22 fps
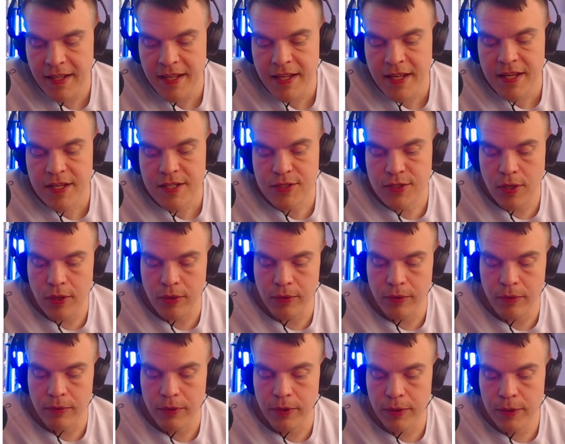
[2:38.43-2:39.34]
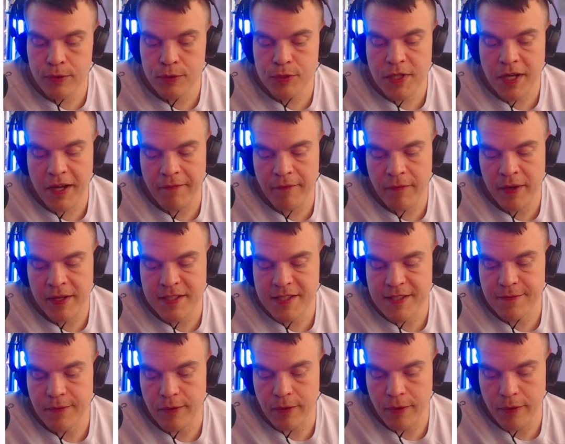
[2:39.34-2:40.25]
So use reference
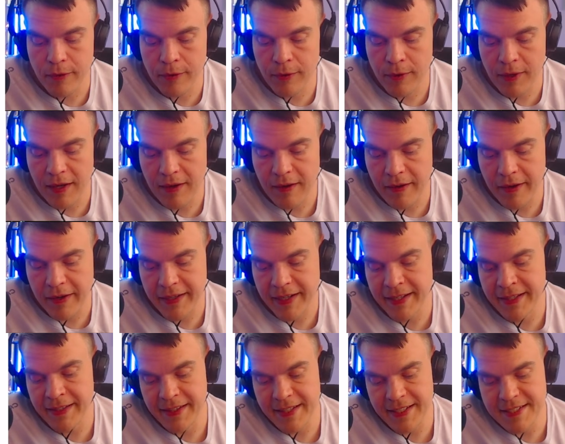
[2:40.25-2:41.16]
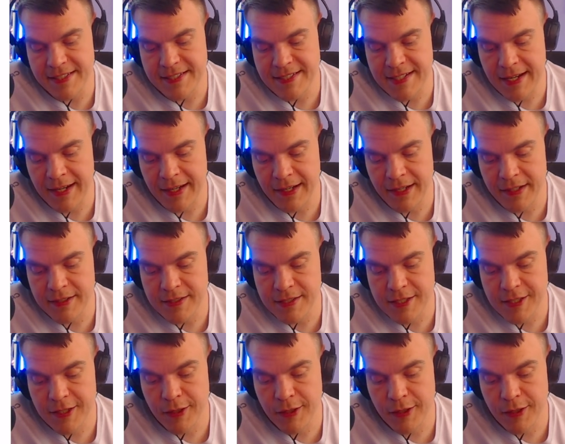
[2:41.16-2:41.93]
for all art in this challenge.